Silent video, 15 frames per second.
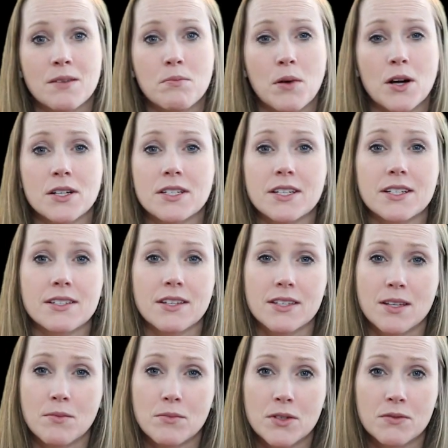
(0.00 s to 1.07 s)
Parsley is a
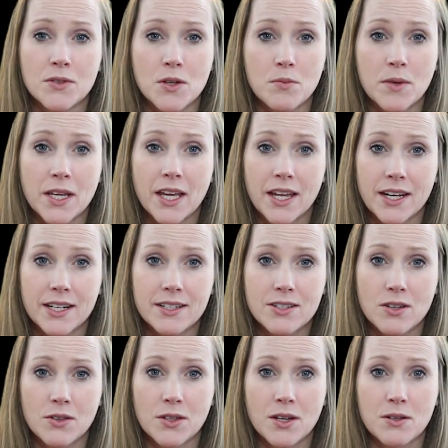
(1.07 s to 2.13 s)
symbol of new beginnings,
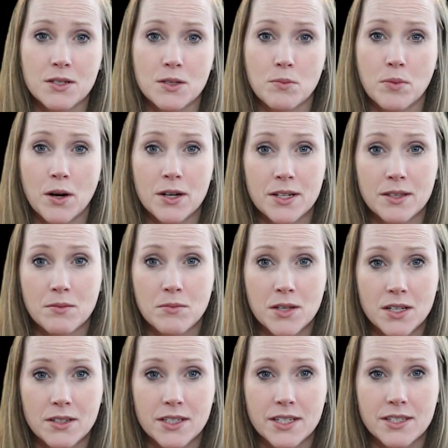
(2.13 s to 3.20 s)
although as a part of the
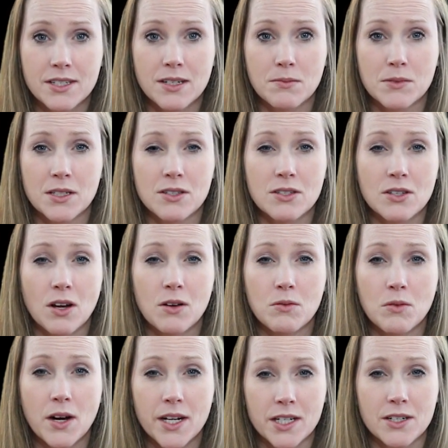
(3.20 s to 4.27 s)
meal it is dipped in salt
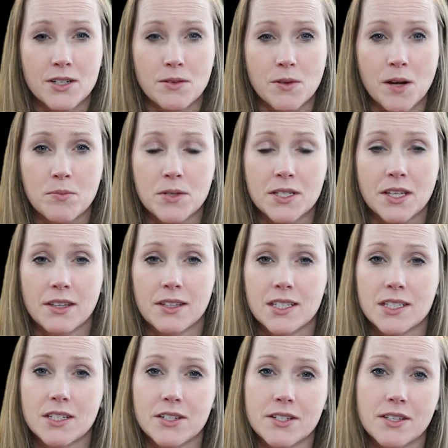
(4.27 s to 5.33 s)
water to represent the
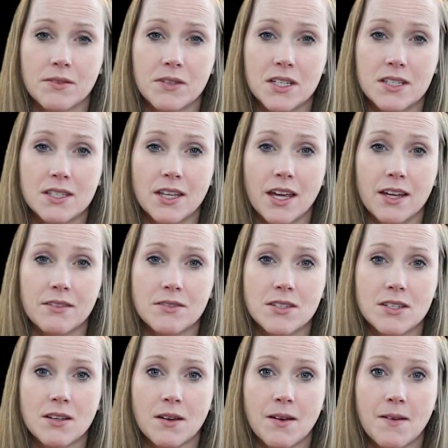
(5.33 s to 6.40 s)
tears of the
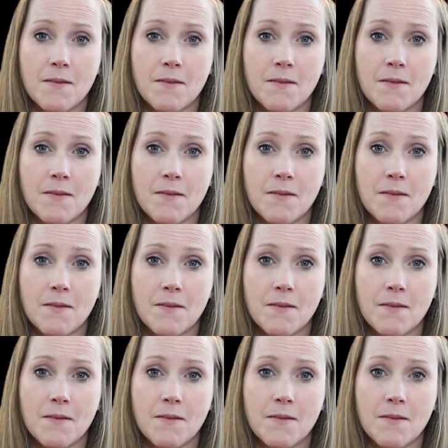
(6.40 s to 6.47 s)
slaves.